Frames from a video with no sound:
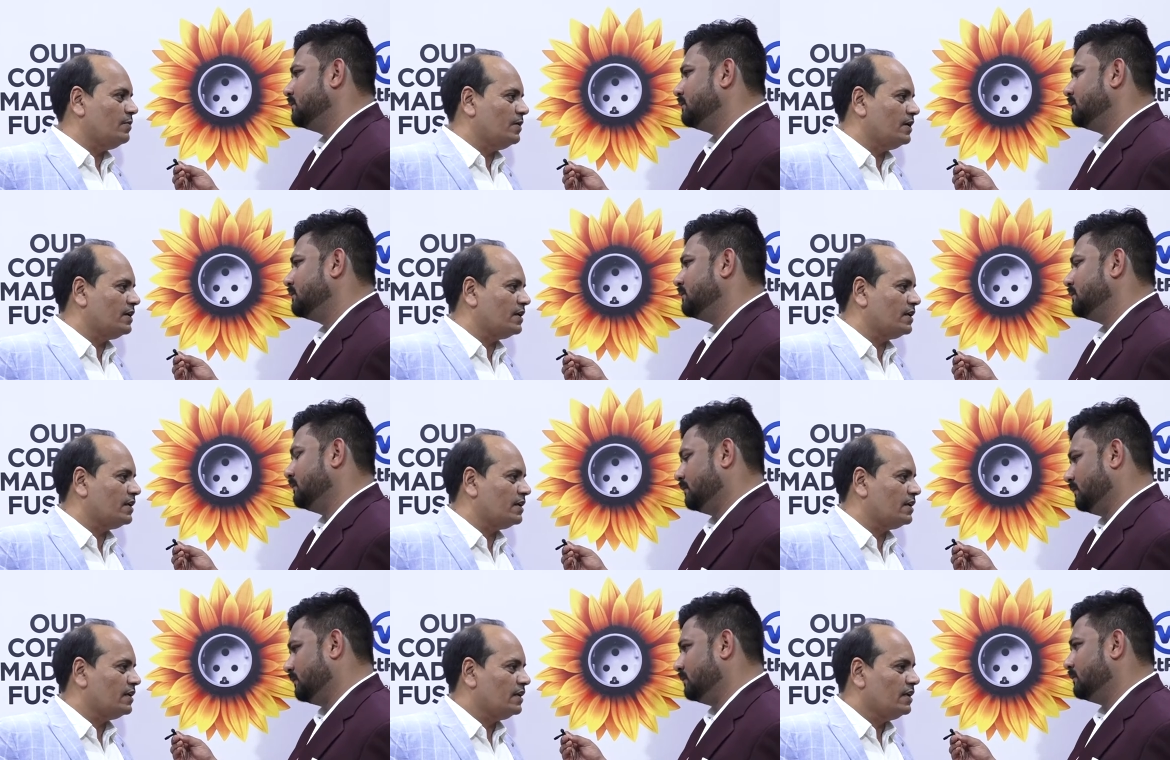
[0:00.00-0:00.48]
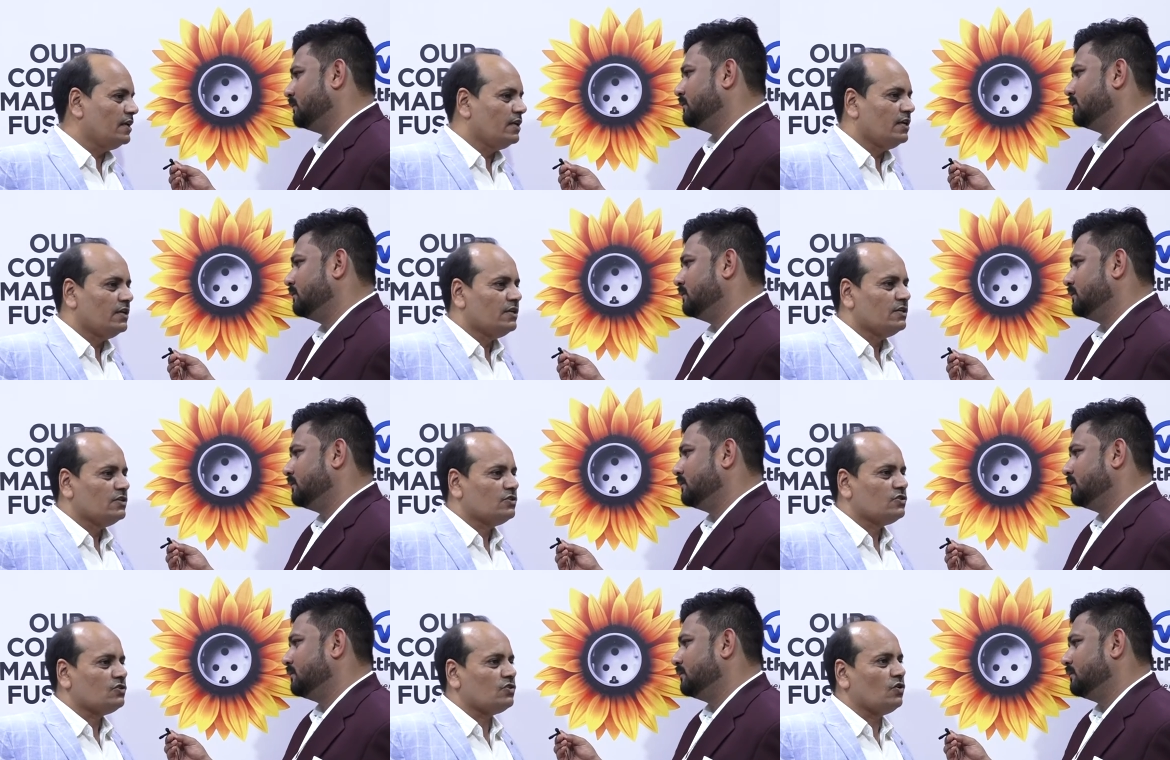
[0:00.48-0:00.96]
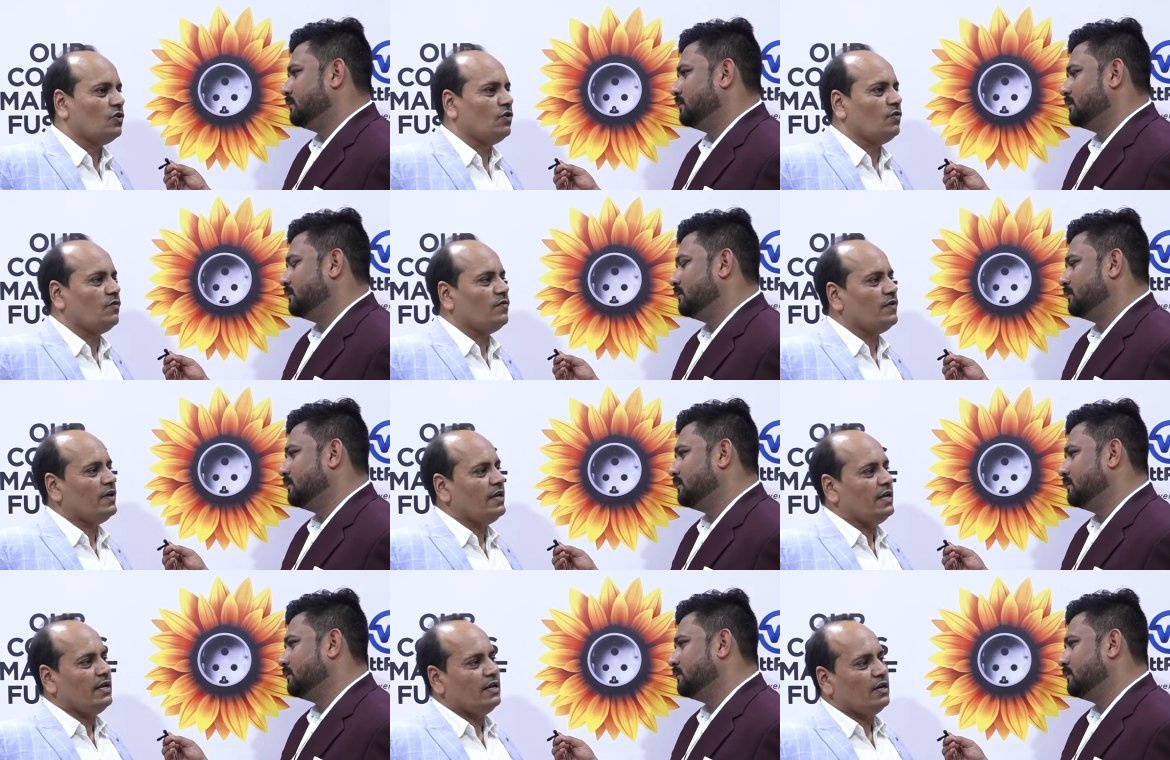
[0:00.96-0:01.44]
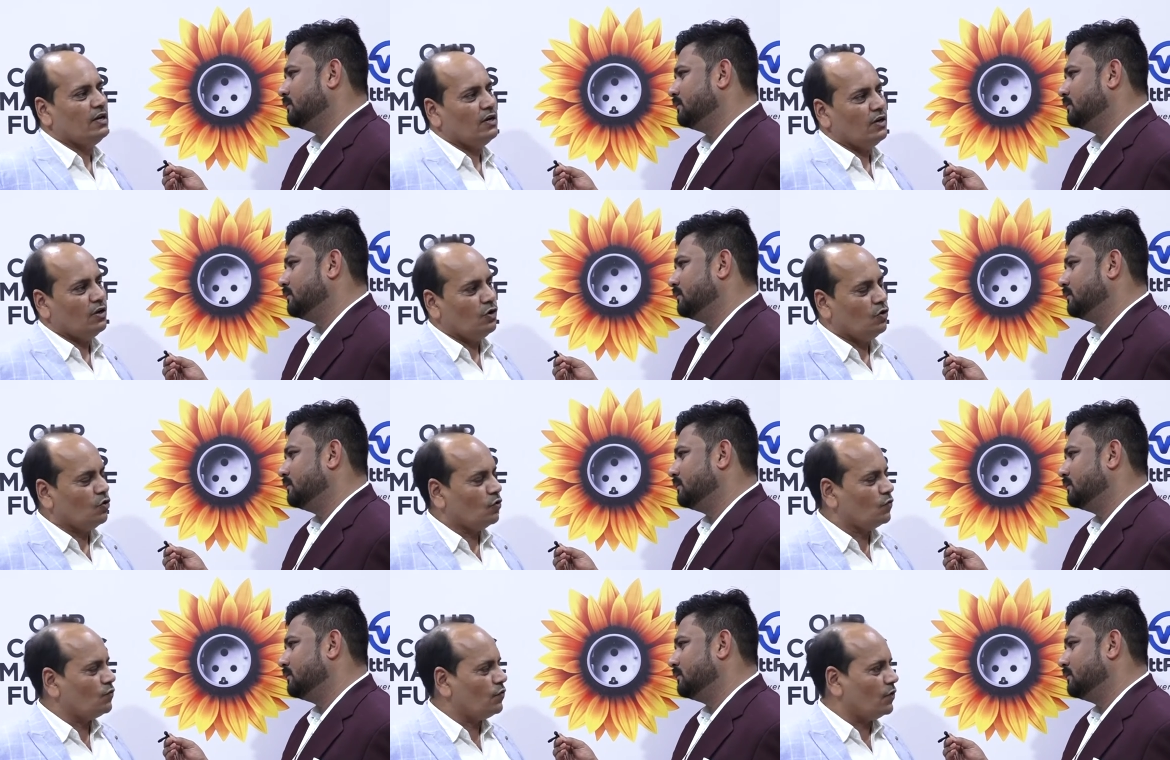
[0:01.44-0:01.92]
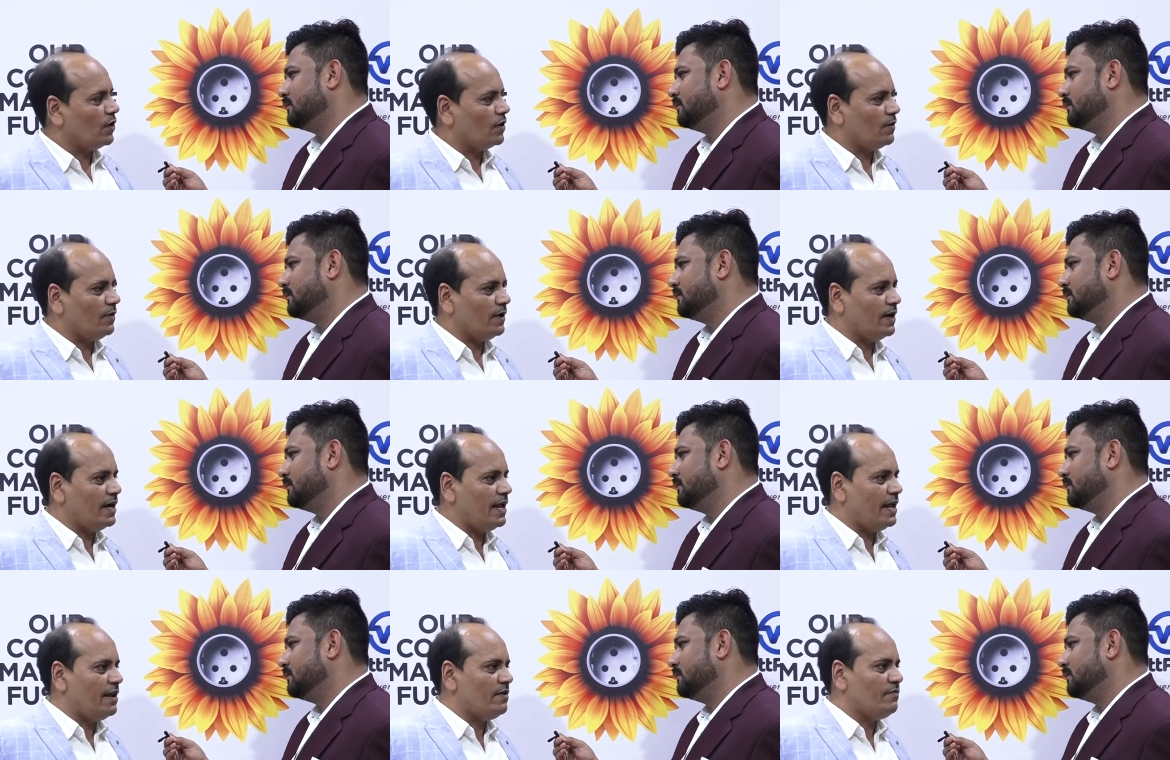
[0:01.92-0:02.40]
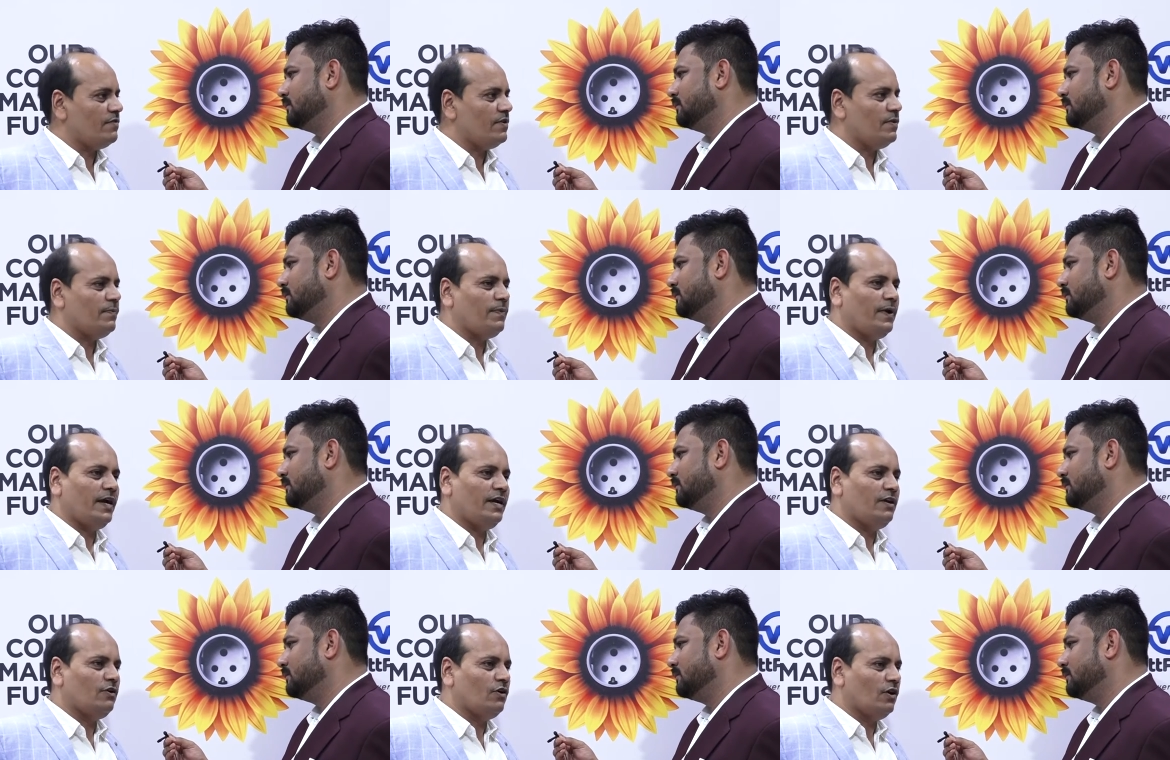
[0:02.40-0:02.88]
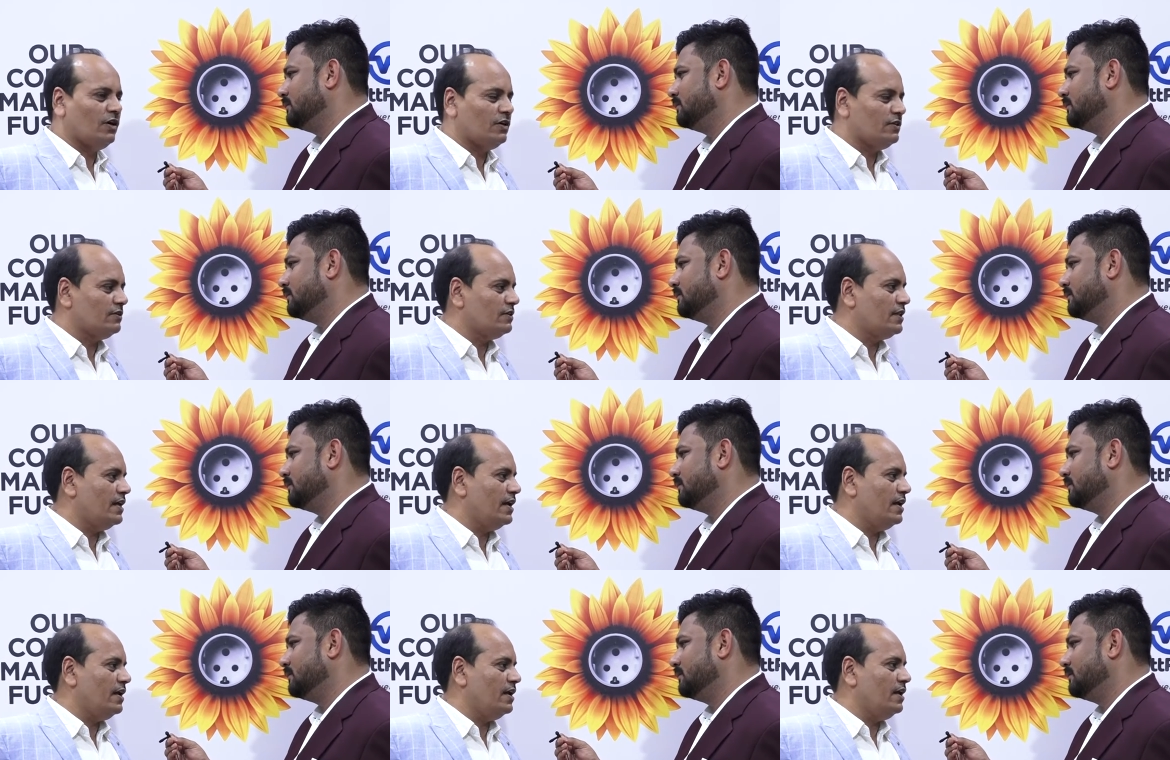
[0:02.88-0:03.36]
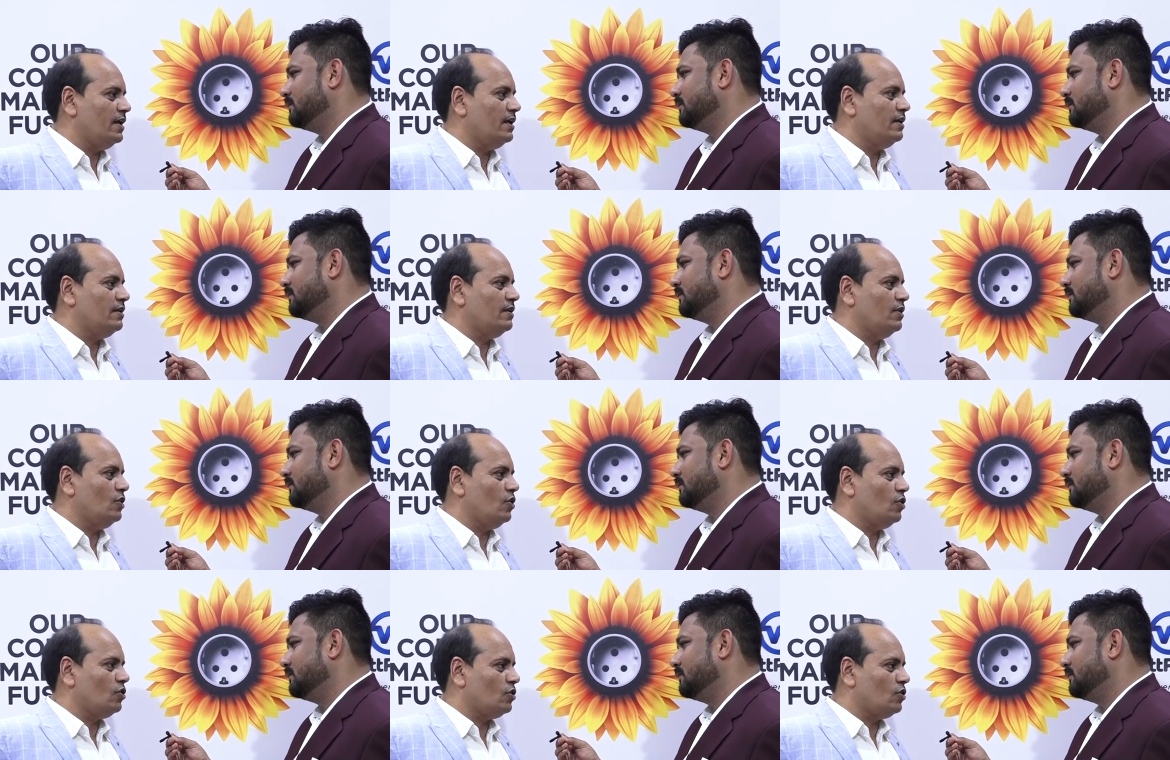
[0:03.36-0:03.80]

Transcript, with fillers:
Speaker 1: inverter. So we look forward and we find out the